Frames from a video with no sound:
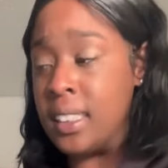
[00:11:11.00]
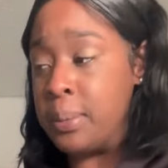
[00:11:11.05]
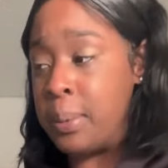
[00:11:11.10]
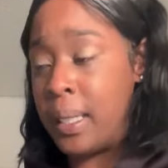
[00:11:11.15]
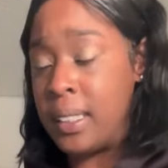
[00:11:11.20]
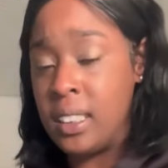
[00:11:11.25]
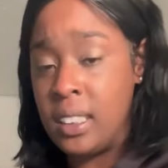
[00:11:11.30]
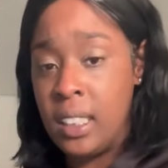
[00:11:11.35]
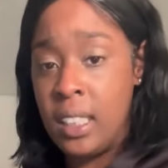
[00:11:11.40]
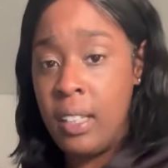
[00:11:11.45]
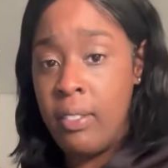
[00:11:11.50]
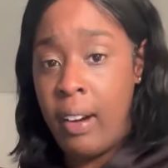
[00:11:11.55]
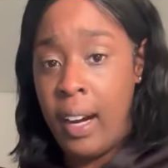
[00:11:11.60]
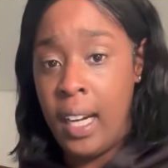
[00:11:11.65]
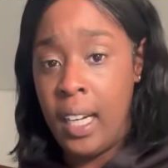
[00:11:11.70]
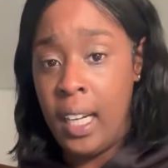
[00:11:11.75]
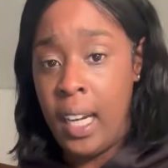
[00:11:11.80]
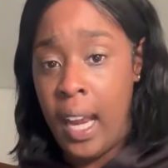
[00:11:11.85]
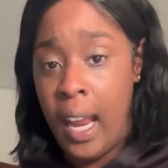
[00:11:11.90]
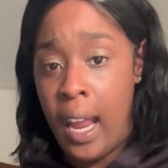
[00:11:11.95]
especially
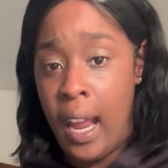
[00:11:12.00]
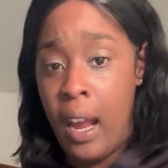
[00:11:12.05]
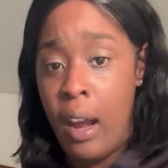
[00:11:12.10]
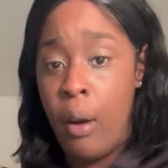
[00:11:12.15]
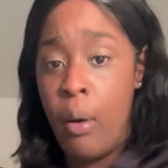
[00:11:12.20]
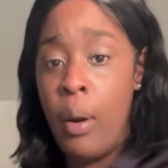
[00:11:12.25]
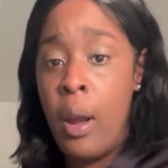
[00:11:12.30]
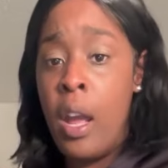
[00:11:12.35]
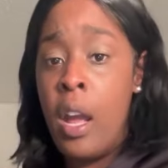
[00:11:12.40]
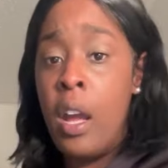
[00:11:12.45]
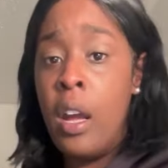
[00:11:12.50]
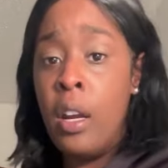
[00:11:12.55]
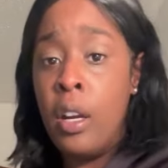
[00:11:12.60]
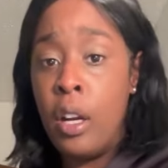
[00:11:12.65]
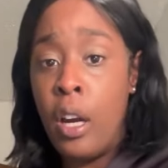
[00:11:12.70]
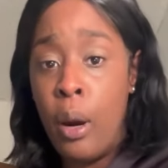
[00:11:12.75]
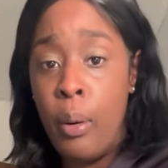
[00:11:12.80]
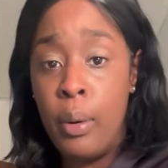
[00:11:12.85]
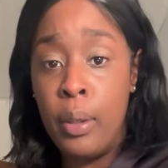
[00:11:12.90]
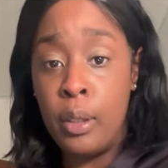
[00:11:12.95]
right now.
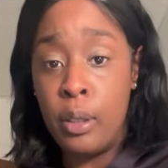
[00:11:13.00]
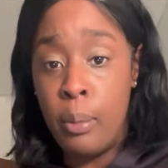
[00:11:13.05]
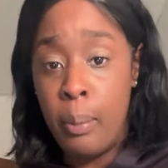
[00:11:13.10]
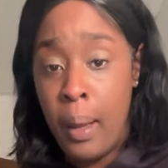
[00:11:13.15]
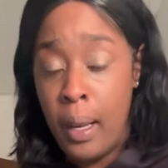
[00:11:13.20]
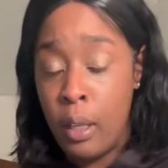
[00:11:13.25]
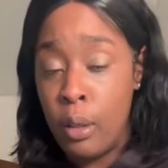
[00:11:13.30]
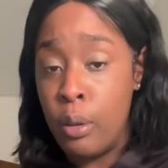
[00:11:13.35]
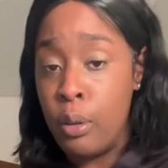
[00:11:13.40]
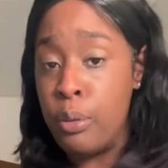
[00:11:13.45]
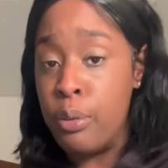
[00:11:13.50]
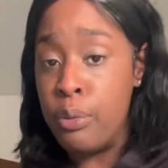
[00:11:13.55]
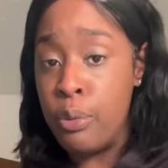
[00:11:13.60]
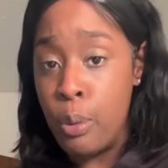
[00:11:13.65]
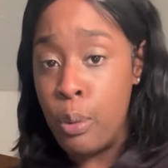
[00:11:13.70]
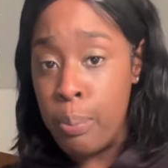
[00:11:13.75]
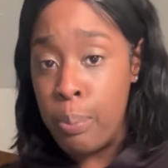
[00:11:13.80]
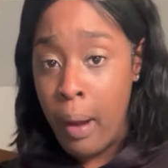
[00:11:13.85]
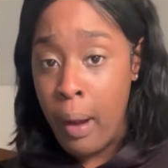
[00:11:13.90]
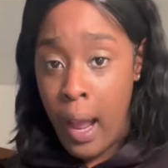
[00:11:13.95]
Going through my little
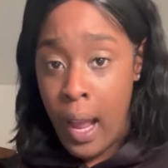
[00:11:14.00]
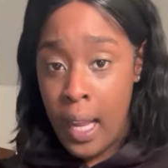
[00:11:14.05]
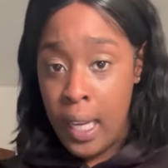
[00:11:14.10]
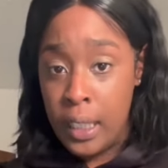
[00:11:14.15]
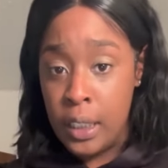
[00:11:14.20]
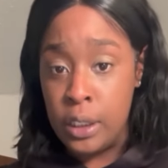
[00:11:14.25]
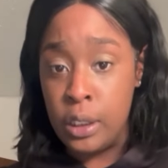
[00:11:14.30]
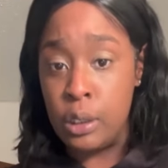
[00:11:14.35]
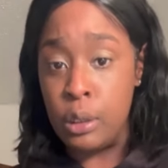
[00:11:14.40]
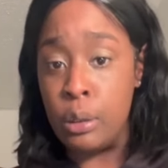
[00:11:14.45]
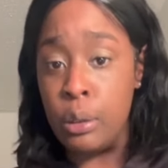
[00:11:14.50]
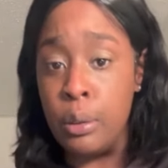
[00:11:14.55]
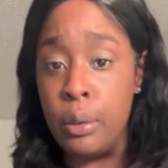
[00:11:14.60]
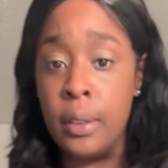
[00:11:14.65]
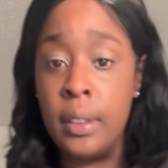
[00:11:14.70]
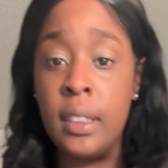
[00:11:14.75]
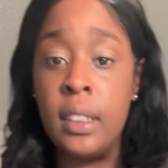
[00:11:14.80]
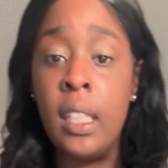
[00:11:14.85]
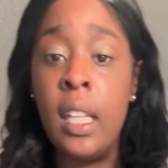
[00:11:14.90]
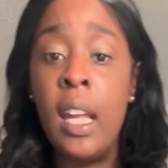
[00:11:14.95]
fupa
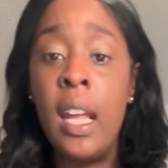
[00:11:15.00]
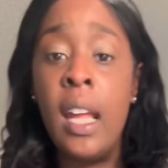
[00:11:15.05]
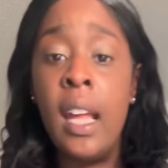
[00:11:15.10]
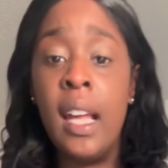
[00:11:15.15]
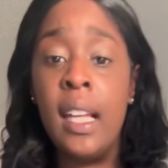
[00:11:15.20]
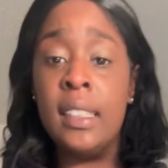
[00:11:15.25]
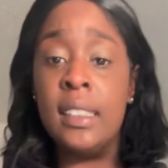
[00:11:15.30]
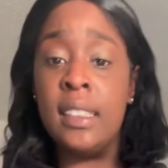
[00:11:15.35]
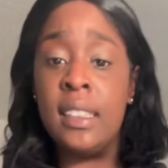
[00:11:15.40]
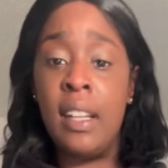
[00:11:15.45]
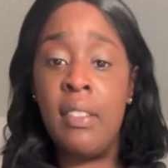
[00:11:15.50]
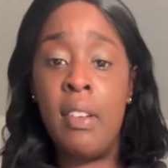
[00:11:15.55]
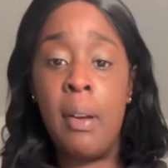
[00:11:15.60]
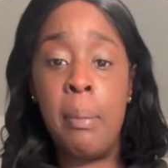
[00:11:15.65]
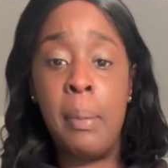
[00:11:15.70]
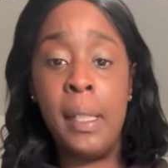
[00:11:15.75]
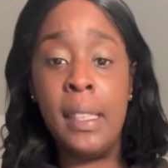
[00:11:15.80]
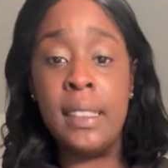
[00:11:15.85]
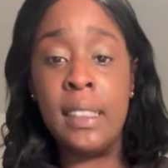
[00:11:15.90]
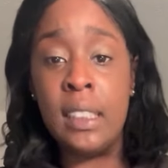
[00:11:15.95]
issues. It's giving
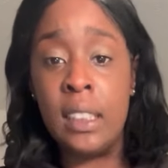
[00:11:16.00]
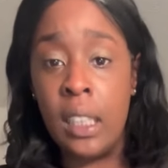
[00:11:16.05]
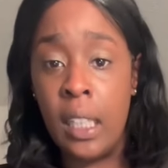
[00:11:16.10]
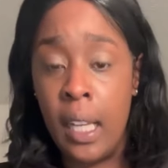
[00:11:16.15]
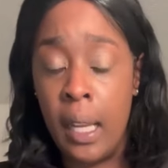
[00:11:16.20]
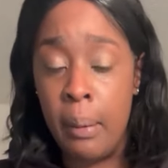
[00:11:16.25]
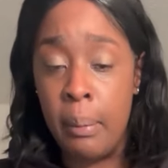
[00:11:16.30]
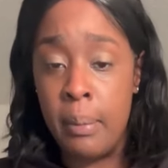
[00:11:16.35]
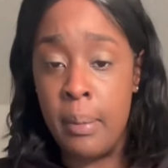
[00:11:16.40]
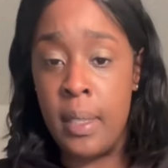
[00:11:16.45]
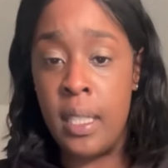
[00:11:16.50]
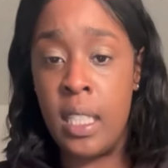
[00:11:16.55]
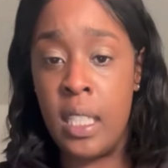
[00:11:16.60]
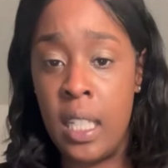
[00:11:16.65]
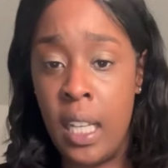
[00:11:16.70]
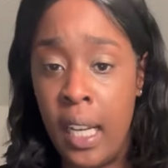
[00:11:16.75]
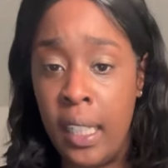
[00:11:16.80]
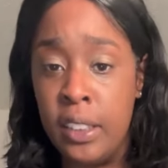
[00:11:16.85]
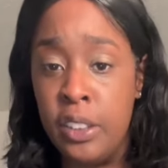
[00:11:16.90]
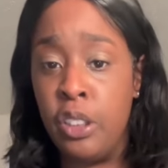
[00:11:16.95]
me slim,
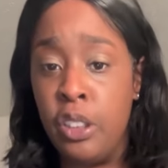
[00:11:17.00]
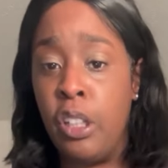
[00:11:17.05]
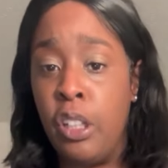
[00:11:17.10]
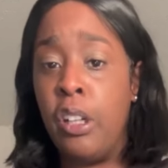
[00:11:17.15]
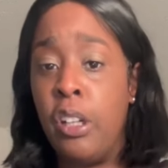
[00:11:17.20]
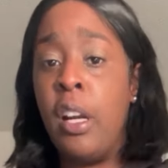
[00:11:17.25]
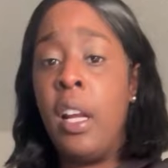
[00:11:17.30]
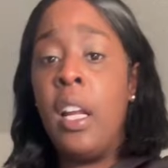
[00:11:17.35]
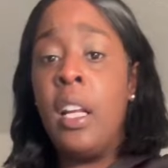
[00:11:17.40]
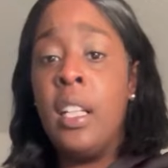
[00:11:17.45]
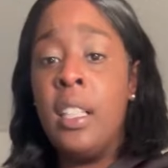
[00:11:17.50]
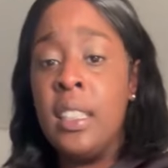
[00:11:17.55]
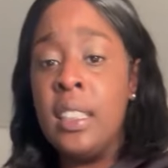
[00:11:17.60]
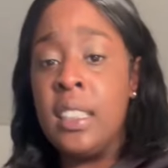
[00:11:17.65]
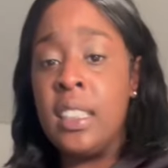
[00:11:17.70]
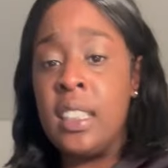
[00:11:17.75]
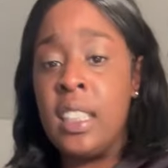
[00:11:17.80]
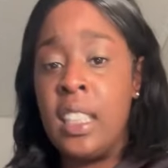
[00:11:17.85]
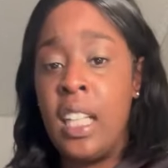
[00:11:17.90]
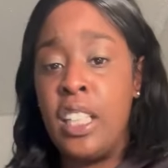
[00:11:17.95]
slender,
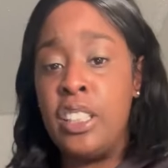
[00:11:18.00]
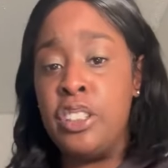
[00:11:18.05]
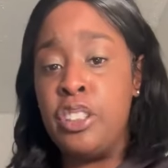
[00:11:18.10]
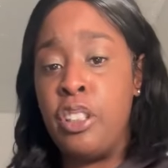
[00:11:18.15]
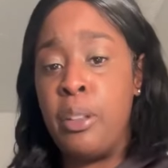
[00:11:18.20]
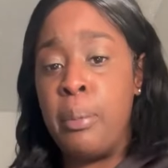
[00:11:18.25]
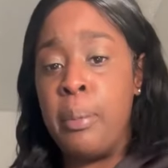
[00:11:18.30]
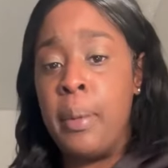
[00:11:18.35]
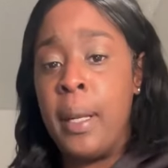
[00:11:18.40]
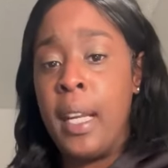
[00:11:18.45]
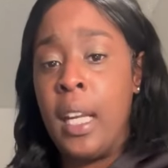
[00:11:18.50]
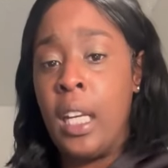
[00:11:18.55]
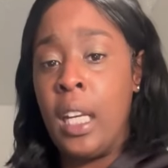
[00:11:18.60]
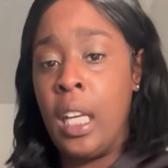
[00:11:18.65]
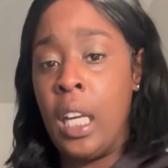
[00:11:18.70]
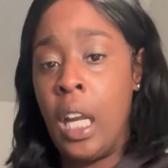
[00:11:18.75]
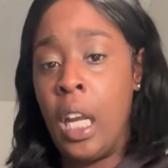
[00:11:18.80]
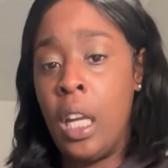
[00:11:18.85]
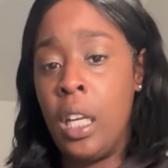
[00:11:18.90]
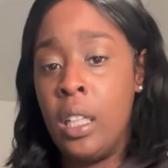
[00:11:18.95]

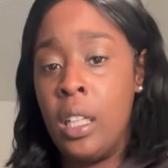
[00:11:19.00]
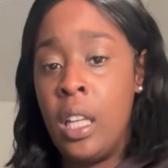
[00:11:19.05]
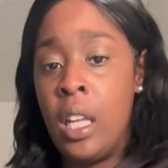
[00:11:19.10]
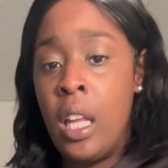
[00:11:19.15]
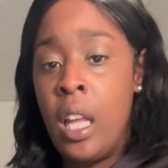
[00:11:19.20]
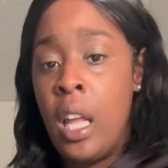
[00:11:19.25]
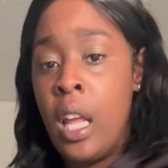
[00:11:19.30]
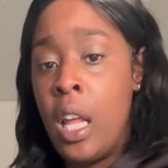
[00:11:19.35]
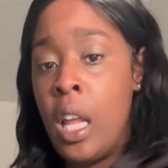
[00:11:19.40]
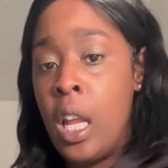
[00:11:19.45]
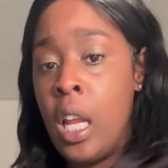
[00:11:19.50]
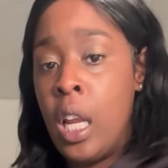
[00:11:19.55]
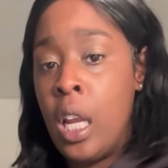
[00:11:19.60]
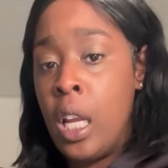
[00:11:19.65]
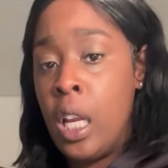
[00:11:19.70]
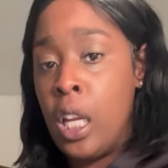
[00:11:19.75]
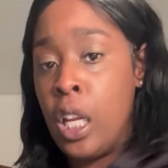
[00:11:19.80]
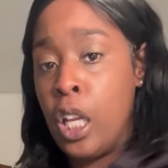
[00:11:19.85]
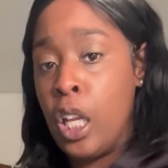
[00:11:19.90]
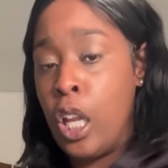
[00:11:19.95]
slenderman.
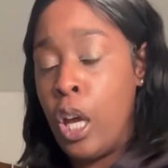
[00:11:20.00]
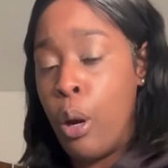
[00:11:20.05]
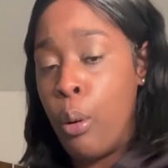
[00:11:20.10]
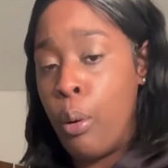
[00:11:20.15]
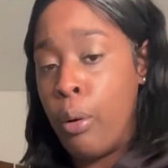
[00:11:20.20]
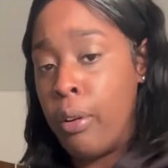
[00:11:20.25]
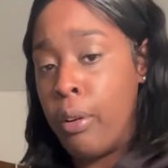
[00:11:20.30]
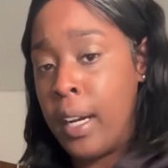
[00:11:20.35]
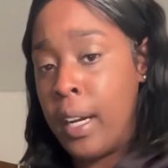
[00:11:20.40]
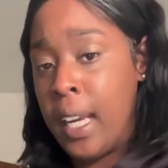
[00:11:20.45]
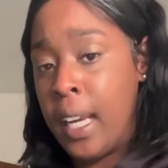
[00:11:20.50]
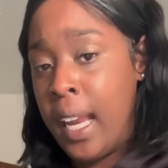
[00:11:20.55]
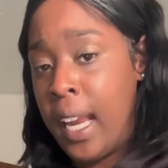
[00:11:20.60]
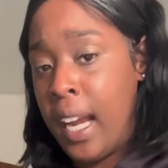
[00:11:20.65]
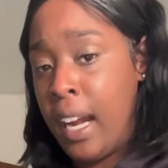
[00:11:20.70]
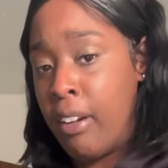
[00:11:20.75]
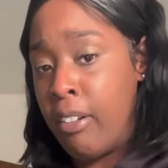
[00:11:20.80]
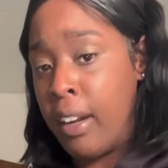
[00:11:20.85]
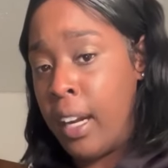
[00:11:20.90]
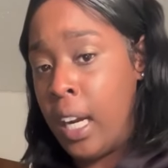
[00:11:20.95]
Lower in the
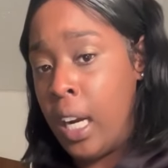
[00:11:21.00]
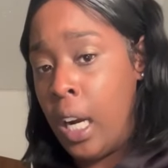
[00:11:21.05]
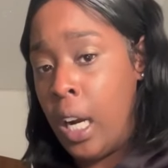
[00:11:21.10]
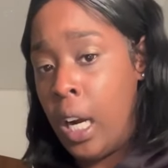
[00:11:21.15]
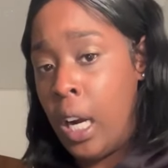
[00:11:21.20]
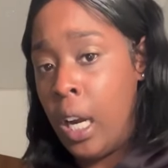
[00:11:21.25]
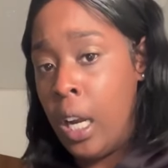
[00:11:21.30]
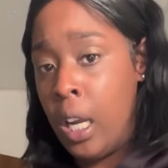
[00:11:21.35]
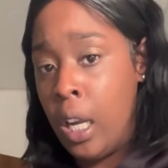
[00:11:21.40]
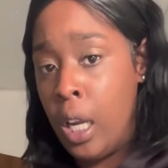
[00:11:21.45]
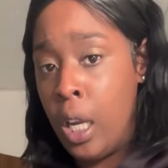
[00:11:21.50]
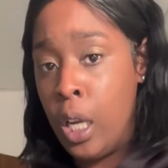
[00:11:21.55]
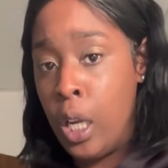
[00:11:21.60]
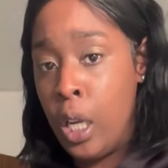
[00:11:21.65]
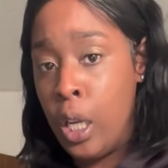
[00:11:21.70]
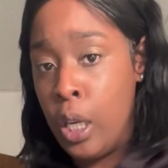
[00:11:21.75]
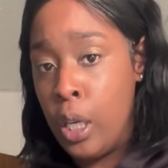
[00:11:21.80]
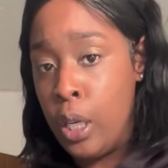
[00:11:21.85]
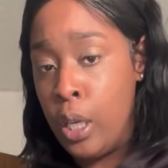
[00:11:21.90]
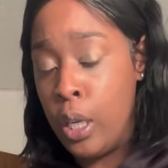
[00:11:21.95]
area.
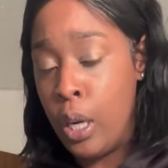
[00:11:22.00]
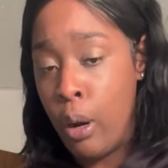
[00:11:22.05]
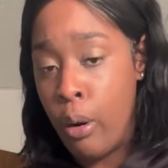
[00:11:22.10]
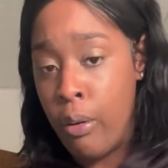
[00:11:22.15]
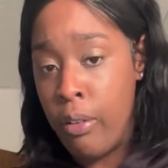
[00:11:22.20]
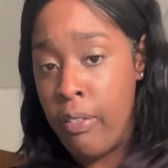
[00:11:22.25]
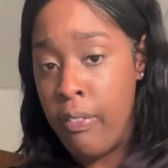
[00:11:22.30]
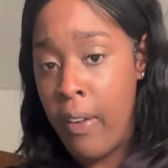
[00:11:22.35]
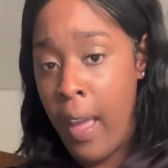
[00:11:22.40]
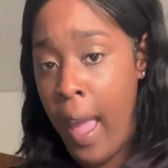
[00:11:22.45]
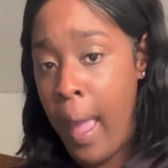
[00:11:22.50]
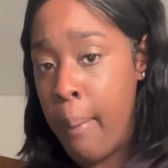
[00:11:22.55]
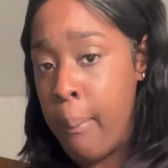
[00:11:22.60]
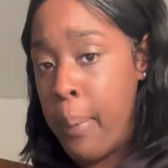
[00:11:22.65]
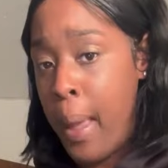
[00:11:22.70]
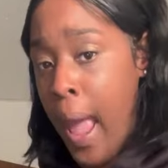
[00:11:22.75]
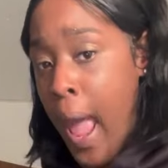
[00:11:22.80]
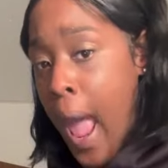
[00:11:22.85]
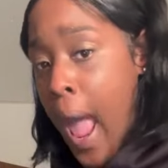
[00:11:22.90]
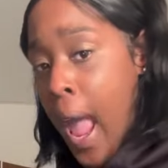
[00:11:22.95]
No fat
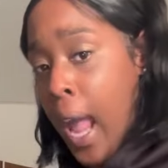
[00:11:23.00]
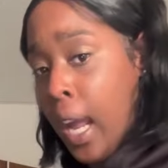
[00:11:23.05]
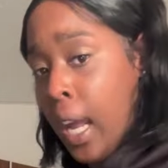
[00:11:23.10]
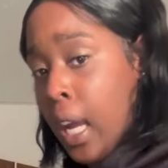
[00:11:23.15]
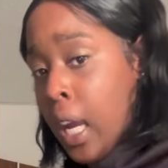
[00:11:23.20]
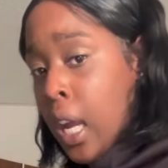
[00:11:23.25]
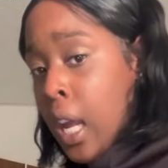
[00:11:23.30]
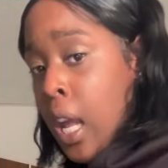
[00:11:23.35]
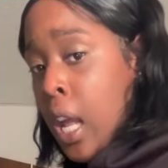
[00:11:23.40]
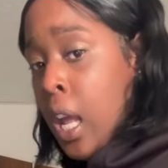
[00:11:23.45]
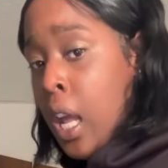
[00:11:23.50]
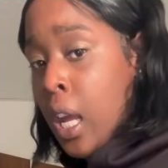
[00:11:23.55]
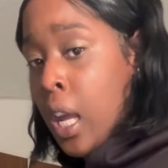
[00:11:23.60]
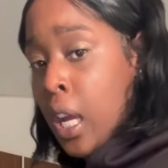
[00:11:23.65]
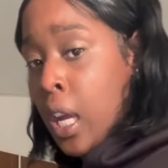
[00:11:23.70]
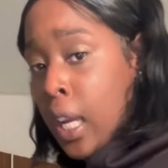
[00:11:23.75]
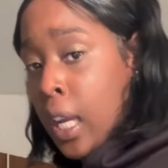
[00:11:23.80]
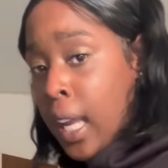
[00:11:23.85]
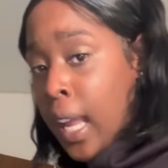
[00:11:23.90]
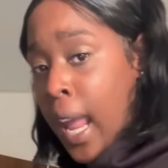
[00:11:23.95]
pack.
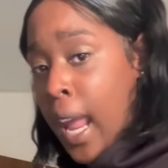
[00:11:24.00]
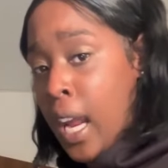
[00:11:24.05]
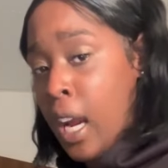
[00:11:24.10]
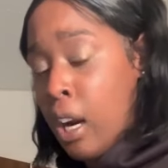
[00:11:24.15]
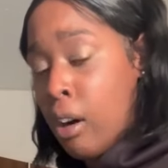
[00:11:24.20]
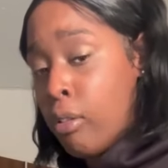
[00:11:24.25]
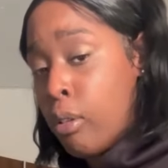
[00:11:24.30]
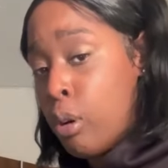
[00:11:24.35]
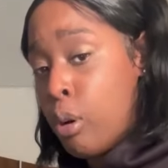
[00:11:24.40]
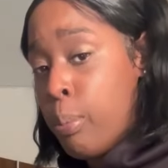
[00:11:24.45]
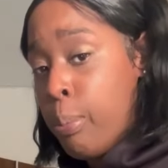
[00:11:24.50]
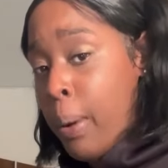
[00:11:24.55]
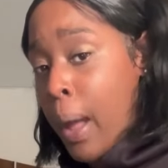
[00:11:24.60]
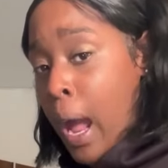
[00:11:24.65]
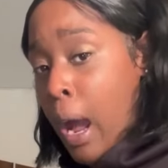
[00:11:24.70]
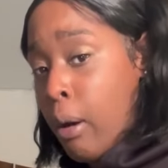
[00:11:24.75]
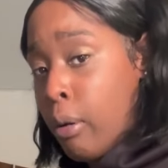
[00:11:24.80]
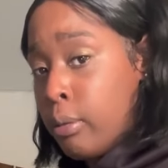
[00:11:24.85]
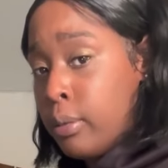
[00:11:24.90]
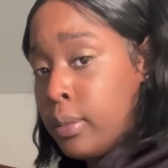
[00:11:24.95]
Kangaroo
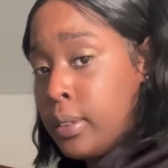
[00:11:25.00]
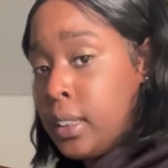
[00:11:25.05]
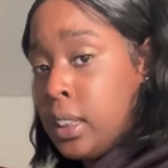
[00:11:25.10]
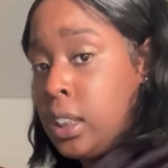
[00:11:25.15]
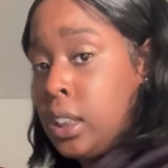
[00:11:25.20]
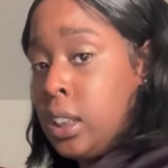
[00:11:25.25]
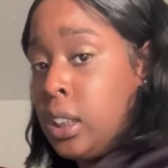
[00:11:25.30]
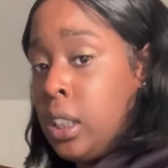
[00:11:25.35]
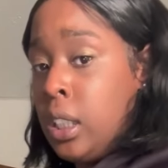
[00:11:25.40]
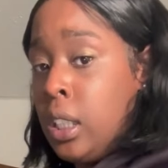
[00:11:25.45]
pouch.